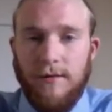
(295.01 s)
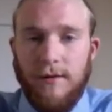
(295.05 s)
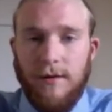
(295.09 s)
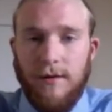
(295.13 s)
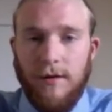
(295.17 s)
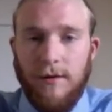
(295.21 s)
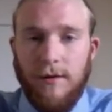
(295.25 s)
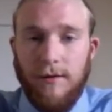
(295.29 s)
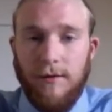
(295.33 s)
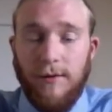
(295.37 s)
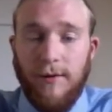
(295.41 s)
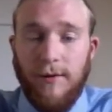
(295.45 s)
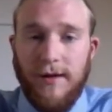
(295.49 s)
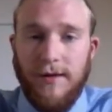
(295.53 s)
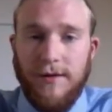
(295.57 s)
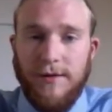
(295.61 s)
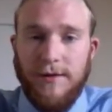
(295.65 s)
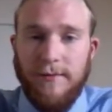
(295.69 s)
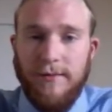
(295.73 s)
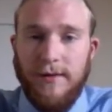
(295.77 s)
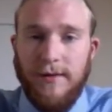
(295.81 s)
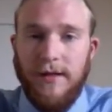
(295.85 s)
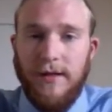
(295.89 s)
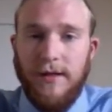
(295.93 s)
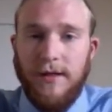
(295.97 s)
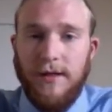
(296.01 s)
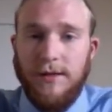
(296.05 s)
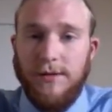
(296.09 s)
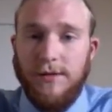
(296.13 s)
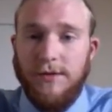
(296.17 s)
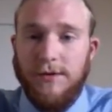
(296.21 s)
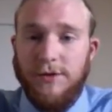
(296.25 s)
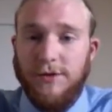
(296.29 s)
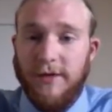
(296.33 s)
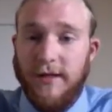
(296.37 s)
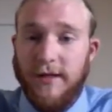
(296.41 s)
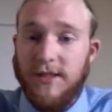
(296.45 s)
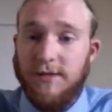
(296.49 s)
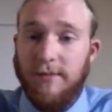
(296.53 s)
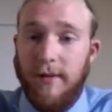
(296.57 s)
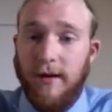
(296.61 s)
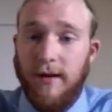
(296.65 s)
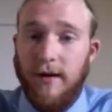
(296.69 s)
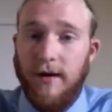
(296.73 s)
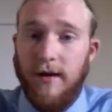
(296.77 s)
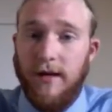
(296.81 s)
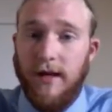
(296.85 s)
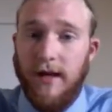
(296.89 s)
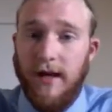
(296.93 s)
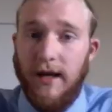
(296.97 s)
required to be
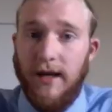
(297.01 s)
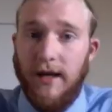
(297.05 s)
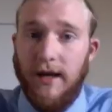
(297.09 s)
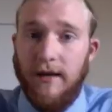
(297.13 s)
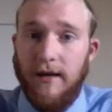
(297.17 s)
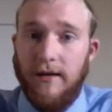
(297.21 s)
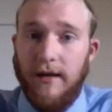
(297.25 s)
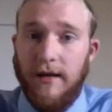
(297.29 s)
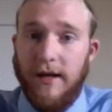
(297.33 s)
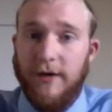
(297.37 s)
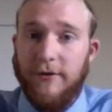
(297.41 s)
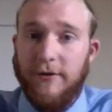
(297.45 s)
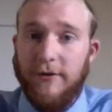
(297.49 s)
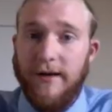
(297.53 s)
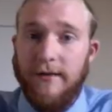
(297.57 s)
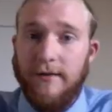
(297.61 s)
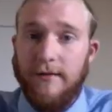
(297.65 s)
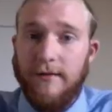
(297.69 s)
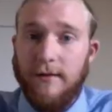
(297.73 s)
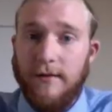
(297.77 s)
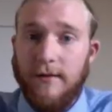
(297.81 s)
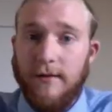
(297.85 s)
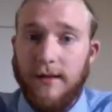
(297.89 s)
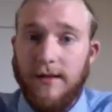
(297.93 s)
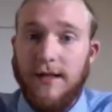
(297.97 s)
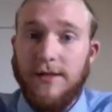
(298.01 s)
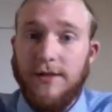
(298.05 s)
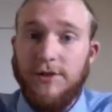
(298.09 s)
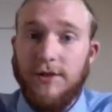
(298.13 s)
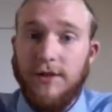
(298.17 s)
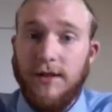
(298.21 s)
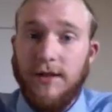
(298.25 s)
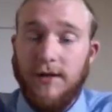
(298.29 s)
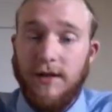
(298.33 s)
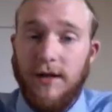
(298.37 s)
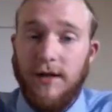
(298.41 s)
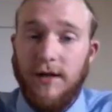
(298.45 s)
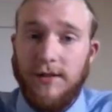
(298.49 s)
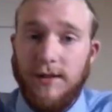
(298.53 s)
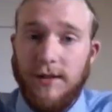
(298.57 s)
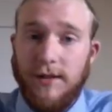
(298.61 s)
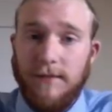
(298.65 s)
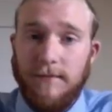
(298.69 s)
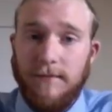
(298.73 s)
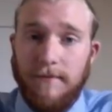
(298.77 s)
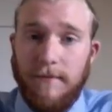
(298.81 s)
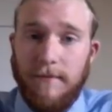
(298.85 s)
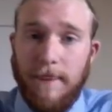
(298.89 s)
transparent and a great electric conductor.